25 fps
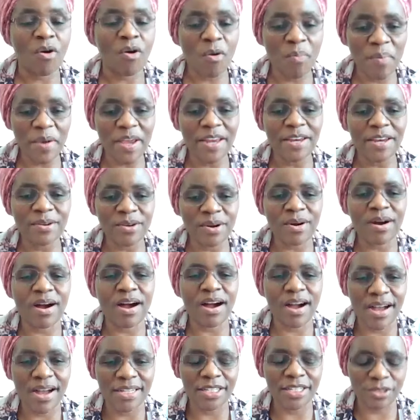Open
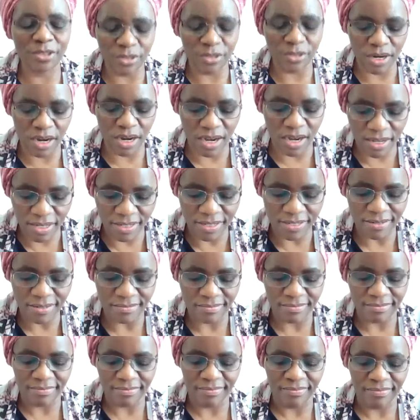your heart to God.
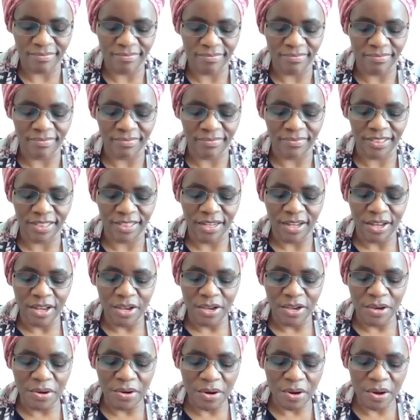
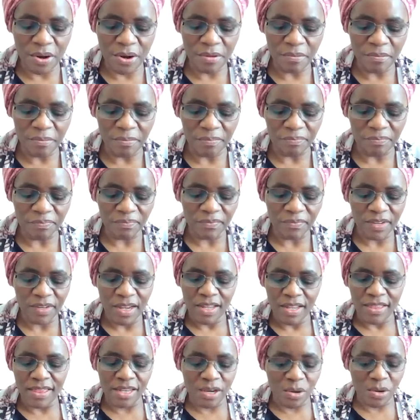You know,
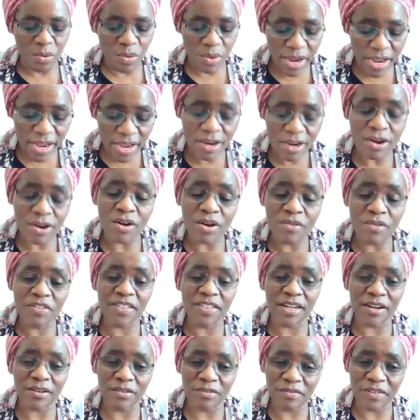the work of
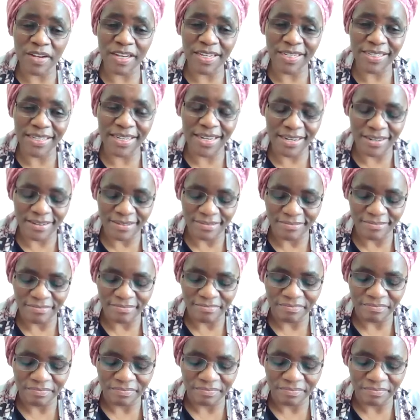salvation